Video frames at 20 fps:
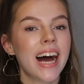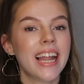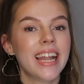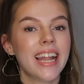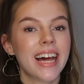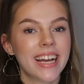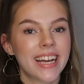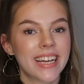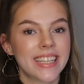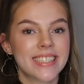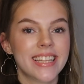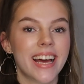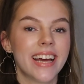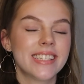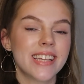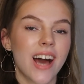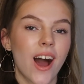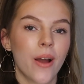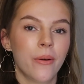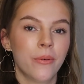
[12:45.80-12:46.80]
Like I
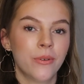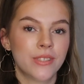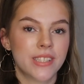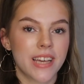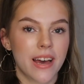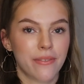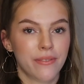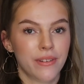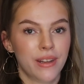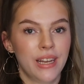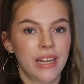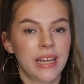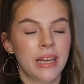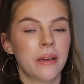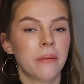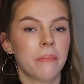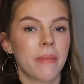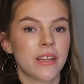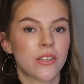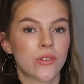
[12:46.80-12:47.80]
said, I will
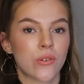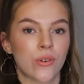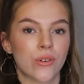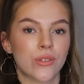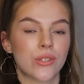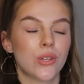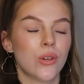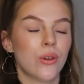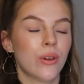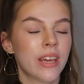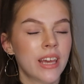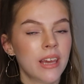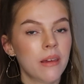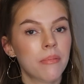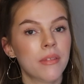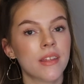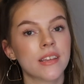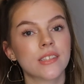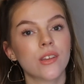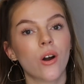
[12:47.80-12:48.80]
definitely make sure to
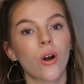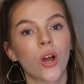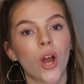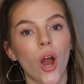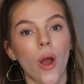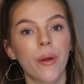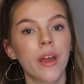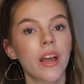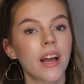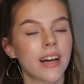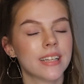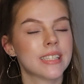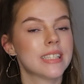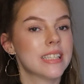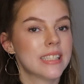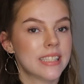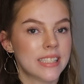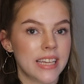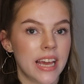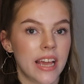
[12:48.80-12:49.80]
keep this going as
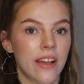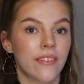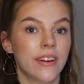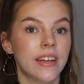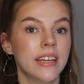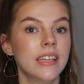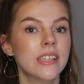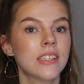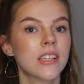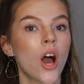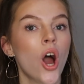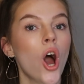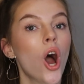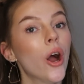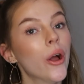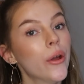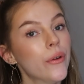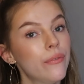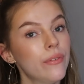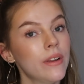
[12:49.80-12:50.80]
a series,
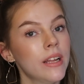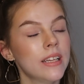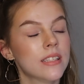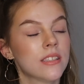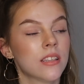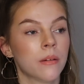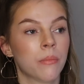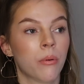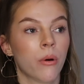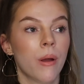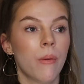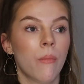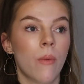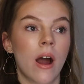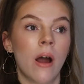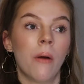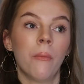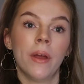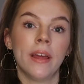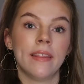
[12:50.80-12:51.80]
hopefully to the point
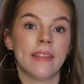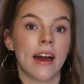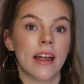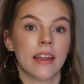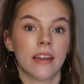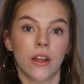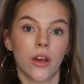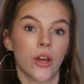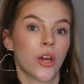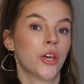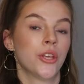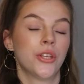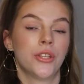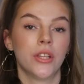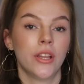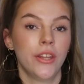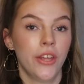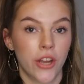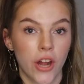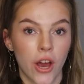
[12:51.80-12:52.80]
where we then,
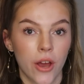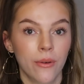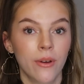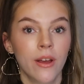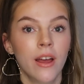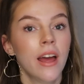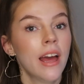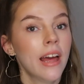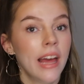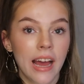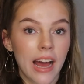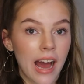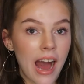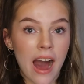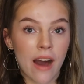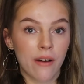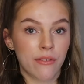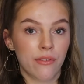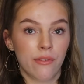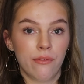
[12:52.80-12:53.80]
you know,
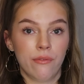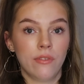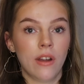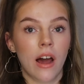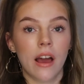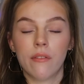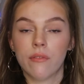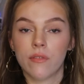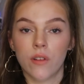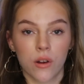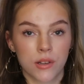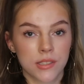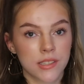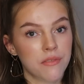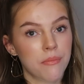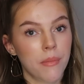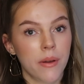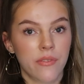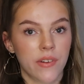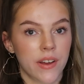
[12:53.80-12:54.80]
have like vlogs
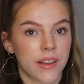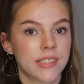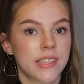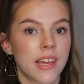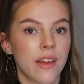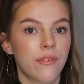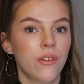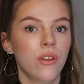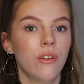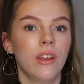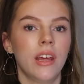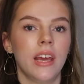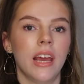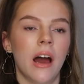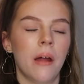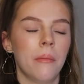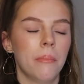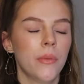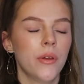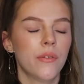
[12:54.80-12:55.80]
of my first day of uni
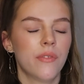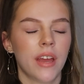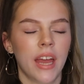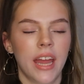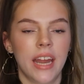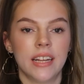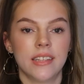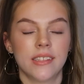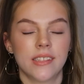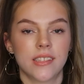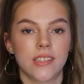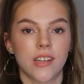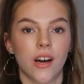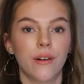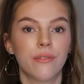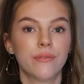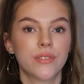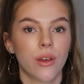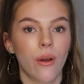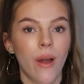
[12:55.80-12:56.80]
and moving in and
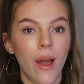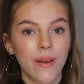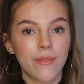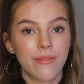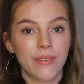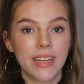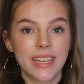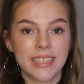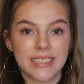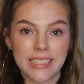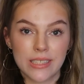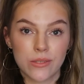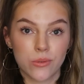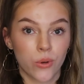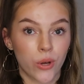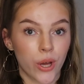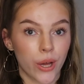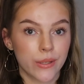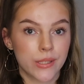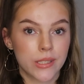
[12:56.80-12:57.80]
stuff. So hopefully this
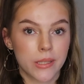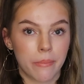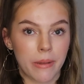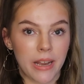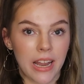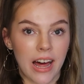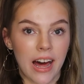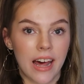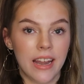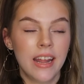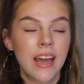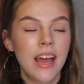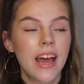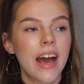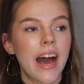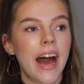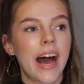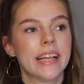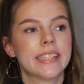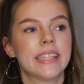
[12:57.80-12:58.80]
all goes to plan
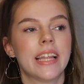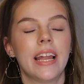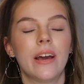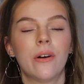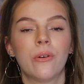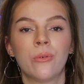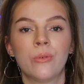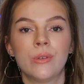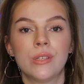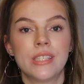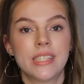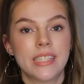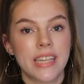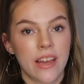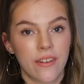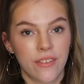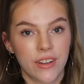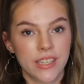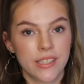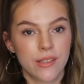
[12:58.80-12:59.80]
as a little
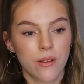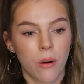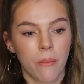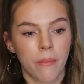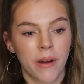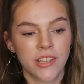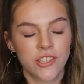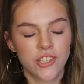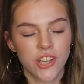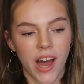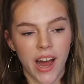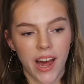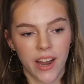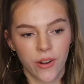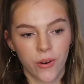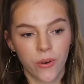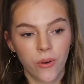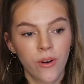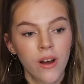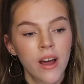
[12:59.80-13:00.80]
series on my
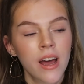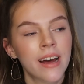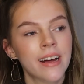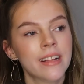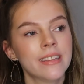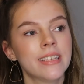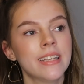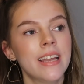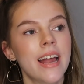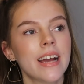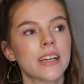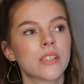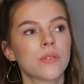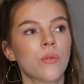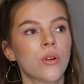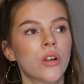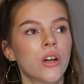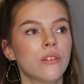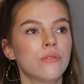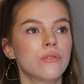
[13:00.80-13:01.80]
channel. The next
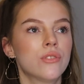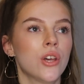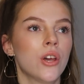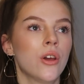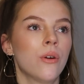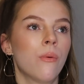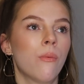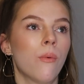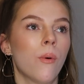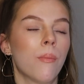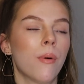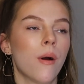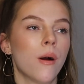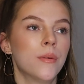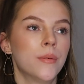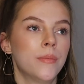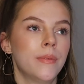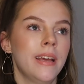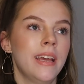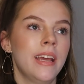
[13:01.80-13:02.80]
one I'll do will
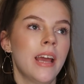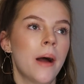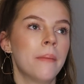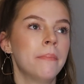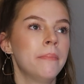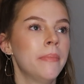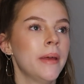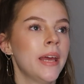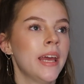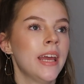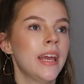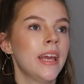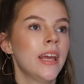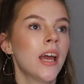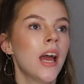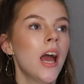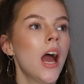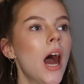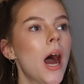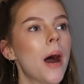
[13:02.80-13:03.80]
probably be
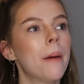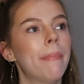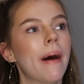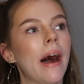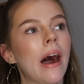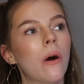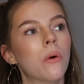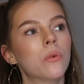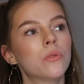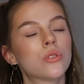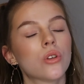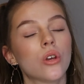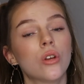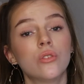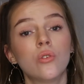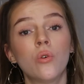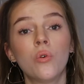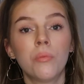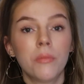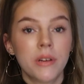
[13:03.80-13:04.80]
about
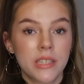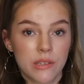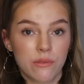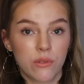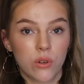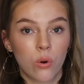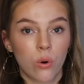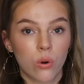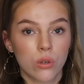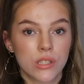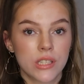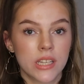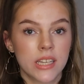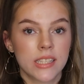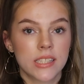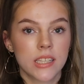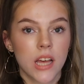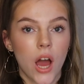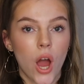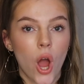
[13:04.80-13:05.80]
all my different
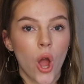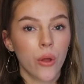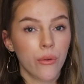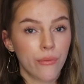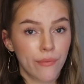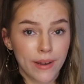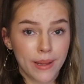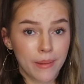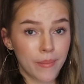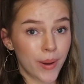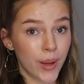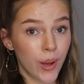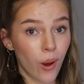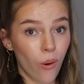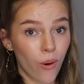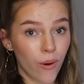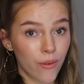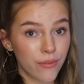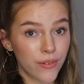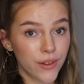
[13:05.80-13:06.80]
courses, hopefully my
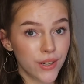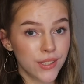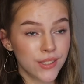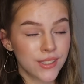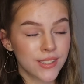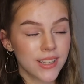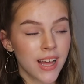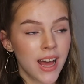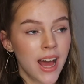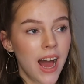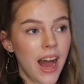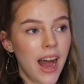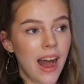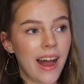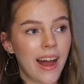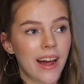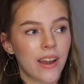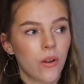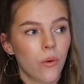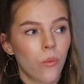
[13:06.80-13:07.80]
offers
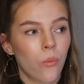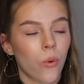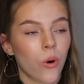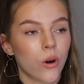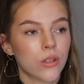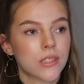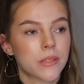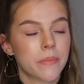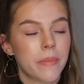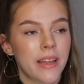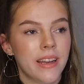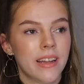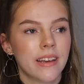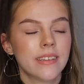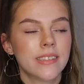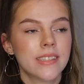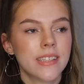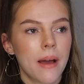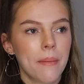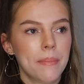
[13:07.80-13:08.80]
and what's been
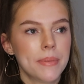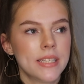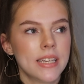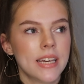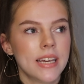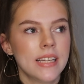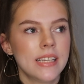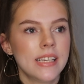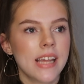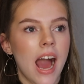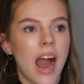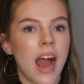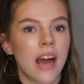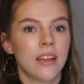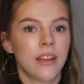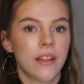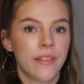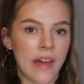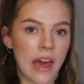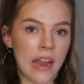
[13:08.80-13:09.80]
accepted,
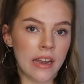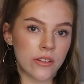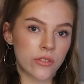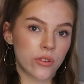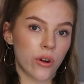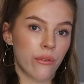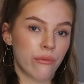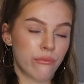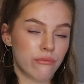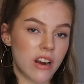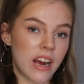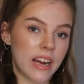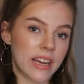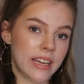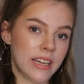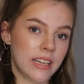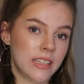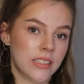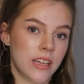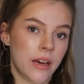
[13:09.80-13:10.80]
and then sort of
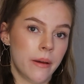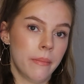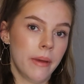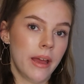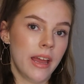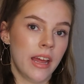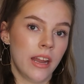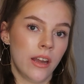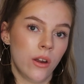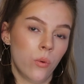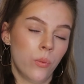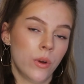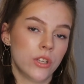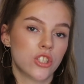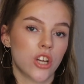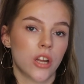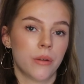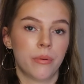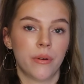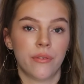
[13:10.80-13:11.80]
ranking them in
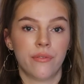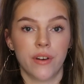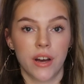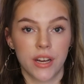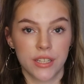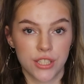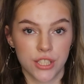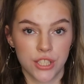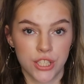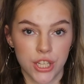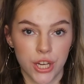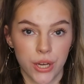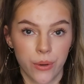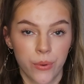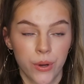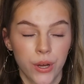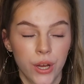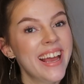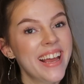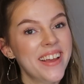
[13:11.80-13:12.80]
which I'd prefer to do.
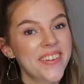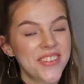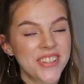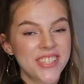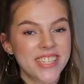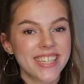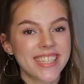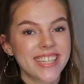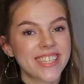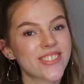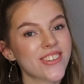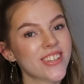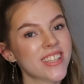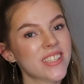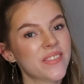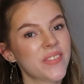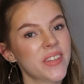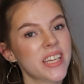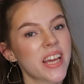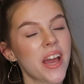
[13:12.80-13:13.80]
If you did enjoy
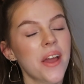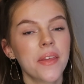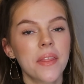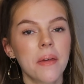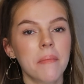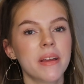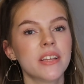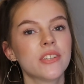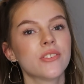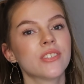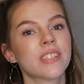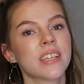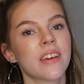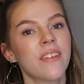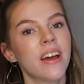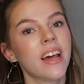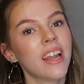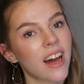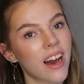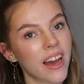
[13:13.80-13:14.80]
this video, then make sure to give
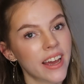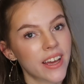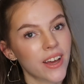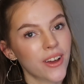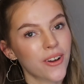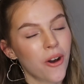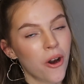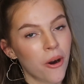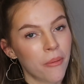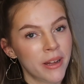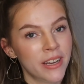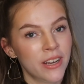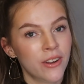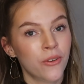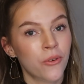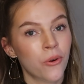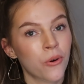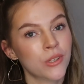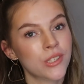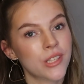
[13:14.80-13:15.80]
it a like, comment,
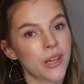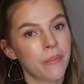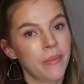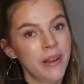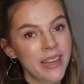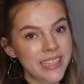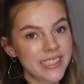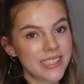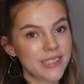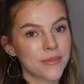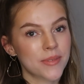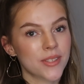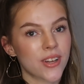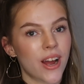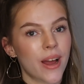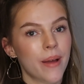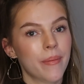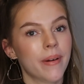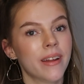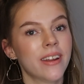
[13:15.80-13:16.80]
and also please
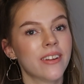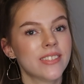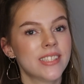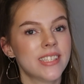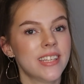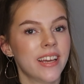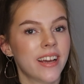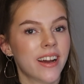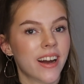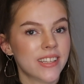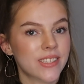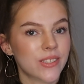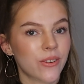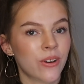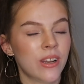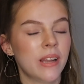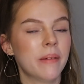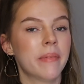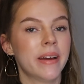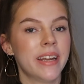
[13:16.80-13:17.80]
subscribe, and I'll see you guys
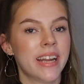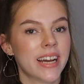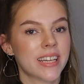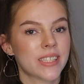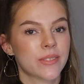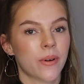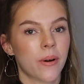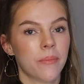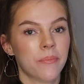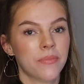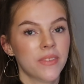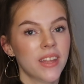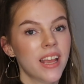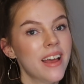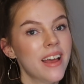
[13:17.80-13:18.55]
all in my next one.